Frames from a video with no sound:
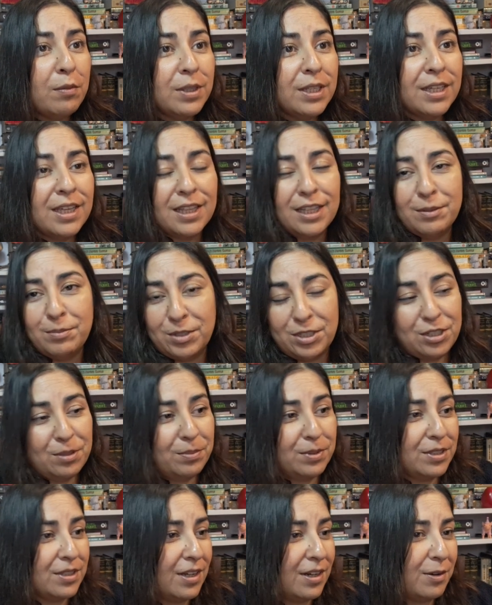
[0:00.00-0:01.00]
Kelly
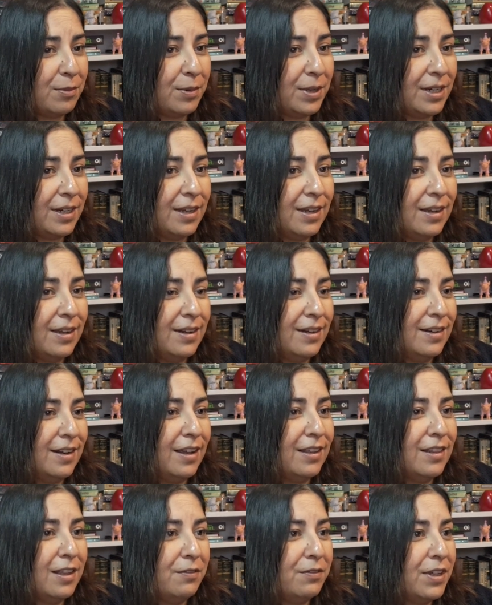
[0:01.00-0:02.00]
Bishop is gonna win, and
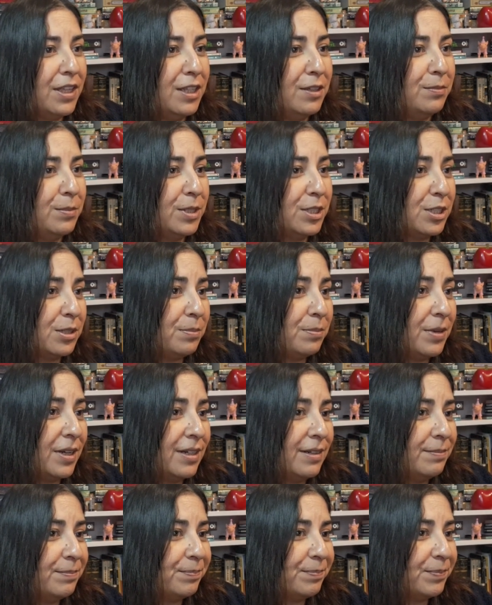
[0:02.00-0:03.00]
I love Kelly Bishop,
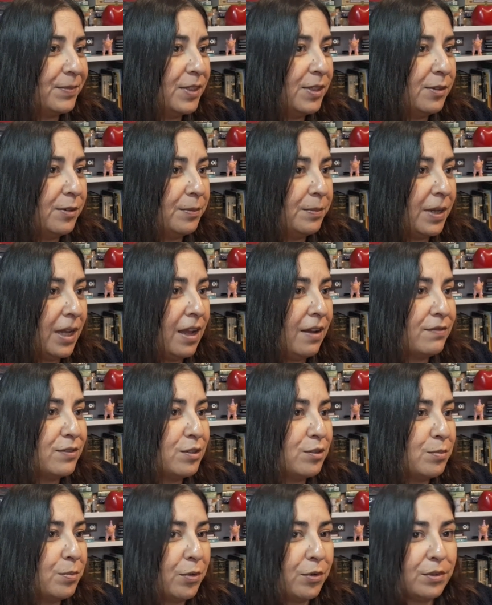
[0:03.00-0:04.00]
but I have
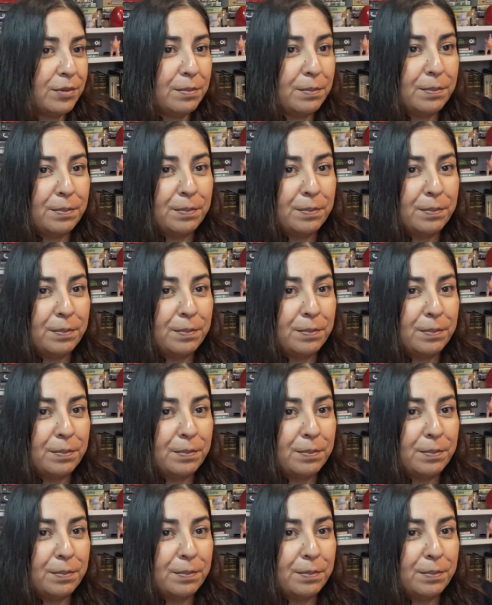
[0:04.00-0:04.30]
to support.